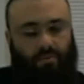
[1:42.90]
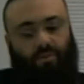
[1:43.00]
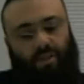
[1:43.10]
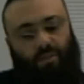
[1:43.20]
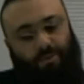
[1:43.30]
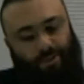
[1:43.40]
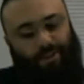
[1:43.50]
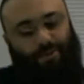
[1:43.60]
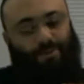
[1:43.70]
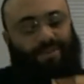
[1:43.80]
well, let me
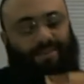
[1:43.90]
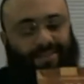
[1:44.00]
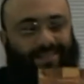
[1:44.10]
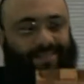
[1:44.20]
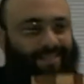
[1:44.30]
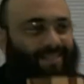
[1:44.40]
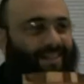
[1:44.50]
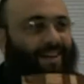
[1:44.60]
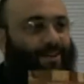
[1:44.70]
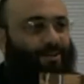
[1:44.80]
finish what.
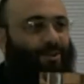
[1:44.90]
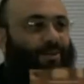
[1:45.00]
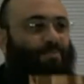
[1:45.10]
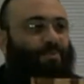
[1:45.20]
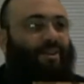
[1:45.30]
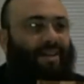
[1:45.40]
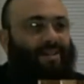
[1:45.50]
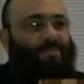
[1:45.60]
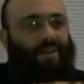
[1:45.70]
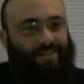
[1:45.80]
So the book
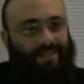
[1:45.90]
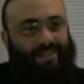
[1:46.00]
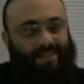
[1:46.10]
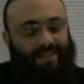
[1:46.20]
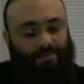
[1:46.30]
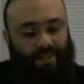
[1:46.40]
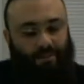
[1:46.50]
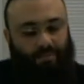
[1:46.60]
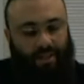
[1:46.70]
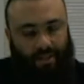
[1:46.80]
is by Shaykh al-Islam
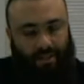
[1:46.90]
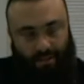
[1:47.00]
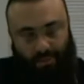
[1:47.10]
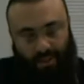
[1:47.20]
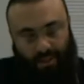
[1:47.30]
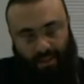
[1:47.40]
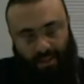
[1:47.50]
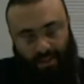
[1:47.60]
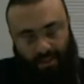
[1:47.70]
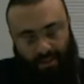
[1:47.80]
Taymiyyah, may
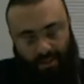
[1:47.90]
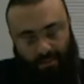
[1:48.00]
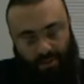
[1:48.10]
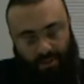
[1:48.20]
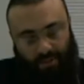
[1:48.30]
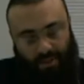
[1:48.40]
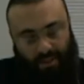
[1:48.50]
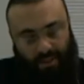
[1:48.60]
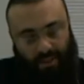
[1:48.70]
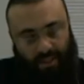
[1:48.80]
Allah bestow
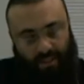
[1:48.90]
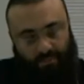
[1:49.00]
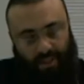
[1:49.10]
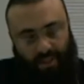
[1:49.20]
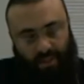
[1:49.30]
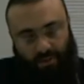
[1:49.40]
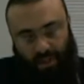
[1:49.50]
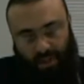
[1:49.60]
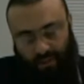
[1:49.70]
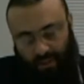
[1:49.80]
mercy on him,
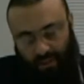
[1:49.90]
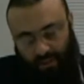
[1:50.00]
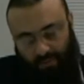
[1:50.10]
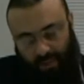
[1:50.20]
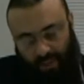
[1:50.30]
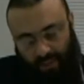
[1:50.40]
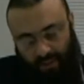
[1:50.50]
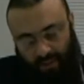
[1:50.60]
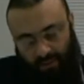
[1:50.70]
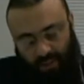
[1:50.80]
translated by
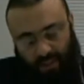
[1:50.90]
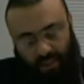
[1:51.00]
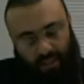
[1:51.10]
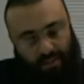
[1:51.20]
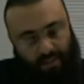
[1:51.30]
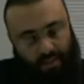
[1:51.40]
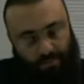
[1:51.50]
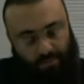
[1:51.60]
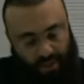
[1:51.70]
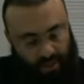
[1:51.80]
Nasir al-Din
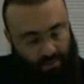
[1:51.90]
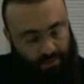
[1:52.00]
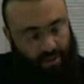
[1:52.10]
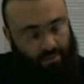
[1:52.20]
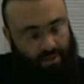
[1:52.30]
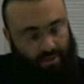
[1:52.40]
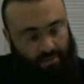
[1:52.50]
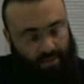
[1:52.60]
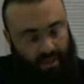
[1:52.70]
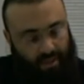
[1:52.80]
al-Khatib, published
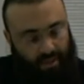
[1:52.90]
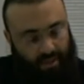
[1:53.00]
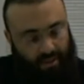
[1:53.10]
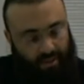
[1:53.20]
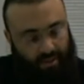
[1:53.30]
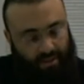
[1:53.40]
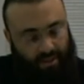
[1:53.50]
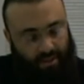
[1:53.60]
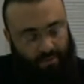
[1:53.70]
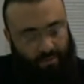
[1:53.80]
by
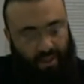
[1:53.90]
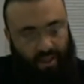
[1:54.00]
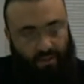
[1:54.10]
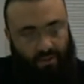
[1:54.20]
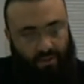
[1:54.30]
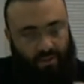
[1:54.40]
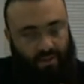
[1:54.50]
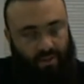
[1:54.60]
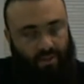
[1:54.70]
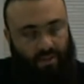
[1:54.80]
Taha
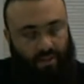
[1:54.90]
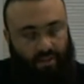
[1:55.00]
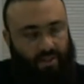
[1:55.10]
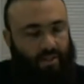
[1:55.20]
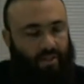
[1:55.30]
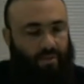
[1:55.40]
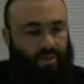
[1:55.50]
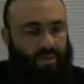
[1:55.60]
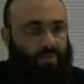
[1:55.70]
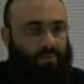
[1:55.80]
Publications, and there is another
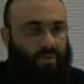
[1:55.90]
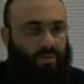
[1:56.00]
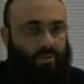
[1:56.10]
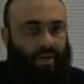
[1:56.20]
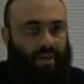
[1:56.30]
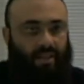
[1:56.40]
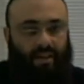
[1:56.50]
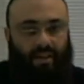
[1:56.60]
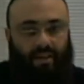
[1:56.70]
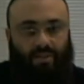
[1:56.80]
one published by
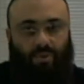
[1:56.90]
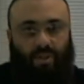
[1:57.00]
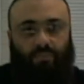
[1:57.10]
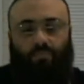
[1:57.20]
Hidayah as well.